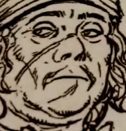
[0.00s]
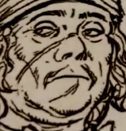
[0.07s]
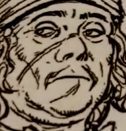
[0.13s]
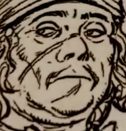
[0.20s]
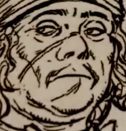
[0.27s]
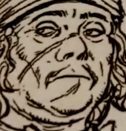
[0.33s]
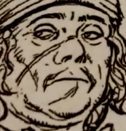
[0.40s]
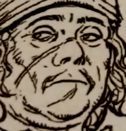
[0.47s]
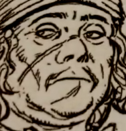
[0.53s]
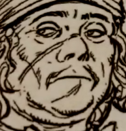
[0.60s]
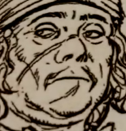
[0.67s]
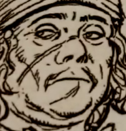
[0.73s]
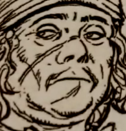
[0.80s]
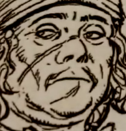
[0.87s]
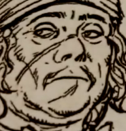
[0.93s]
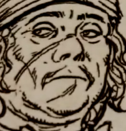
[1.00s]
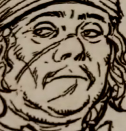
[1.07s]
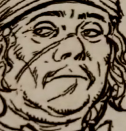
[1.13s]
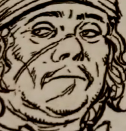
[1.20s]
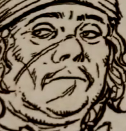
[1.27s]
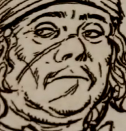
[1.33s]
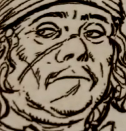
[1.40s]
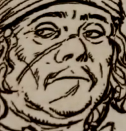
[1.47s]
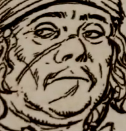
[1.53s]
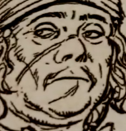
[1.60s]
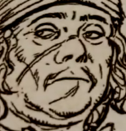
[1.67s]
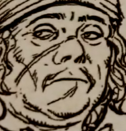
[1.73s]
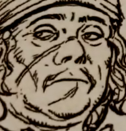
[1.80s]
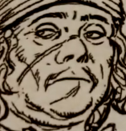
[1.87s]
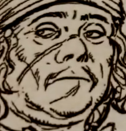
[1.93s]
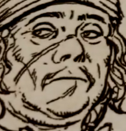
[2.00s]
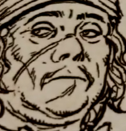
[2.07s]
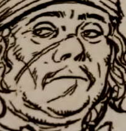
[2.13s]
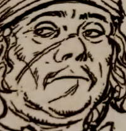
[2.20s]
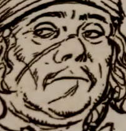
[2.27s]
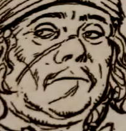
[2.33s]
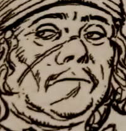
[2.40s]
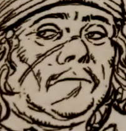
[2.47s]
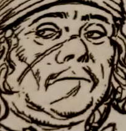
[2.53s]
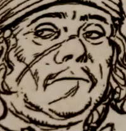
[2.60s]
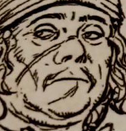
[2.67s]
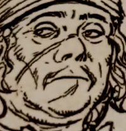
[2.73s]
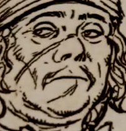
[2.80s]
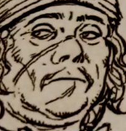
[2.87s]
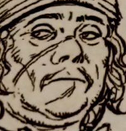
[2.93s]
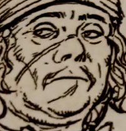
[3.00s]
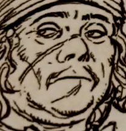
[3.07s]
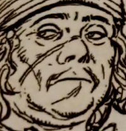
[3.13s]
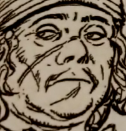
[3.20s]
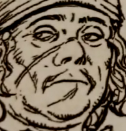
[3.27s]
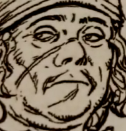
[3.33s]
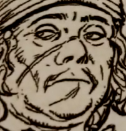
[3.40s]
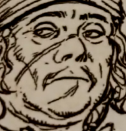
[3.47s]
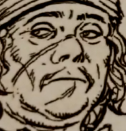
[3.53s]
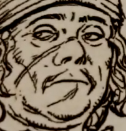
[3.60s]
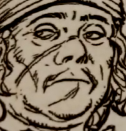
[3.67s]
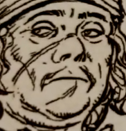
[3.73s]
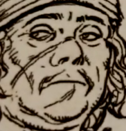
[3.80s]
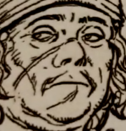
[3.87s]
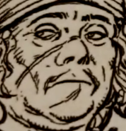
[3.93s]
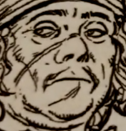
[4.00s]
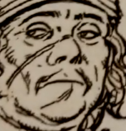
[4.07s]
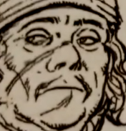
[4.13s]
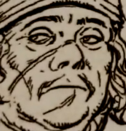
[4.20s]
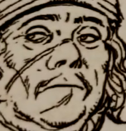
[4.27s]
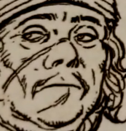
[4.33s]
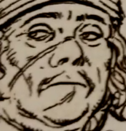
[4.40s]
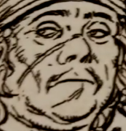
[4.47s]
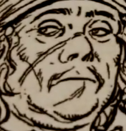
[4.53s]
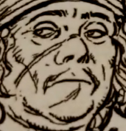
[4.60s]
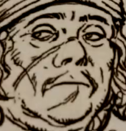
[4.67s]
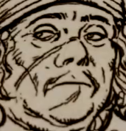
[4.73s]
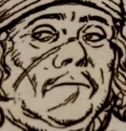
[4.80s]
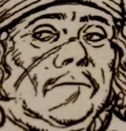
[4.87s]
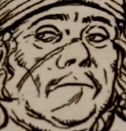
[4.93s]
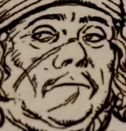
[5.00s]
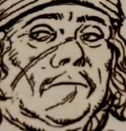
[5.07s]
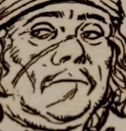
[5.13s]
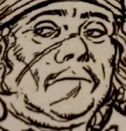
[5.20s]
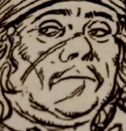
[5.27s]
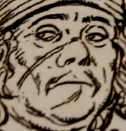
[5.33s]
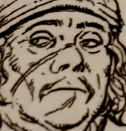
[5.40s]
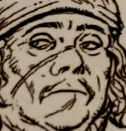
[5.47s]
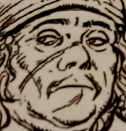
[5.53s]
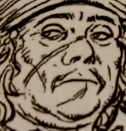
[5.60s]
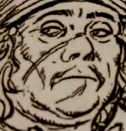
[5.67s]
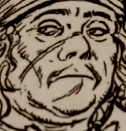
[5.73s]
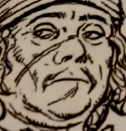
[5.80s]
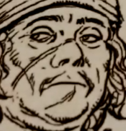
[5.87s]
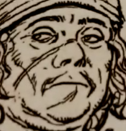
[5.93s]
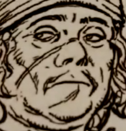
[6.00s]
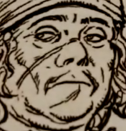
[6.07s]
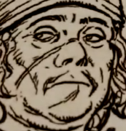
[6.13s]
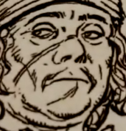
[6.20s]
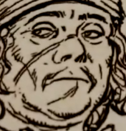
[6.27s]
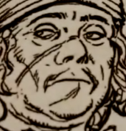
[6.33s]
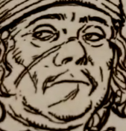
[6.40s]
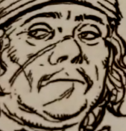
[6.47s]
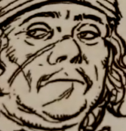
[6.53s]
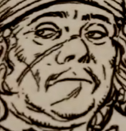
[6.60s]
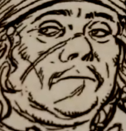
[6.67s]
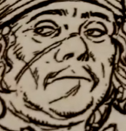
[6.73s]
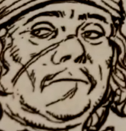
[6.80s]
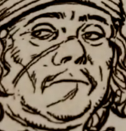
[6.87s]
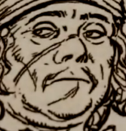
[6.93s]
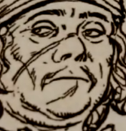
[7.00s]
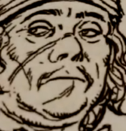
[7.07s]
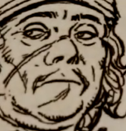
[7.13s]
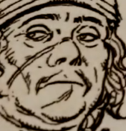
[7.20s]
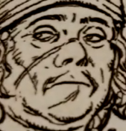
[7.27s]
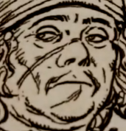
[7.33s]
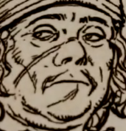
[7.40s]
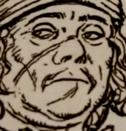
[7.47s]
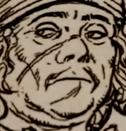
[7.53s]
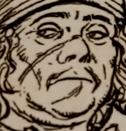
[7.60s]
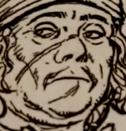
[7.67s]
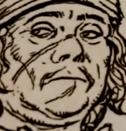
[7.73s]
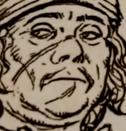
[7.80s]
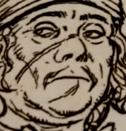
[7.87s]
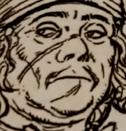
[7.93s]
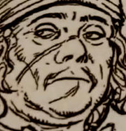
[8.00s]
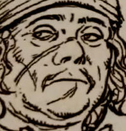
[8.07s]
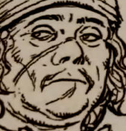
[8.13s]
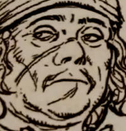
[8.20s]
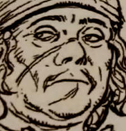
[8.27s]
it immediately removes a point of fatigue, so you don't have to waste a rally action or anything else on that. It's just kind of permanently removing fatigue. Now, and then the nice part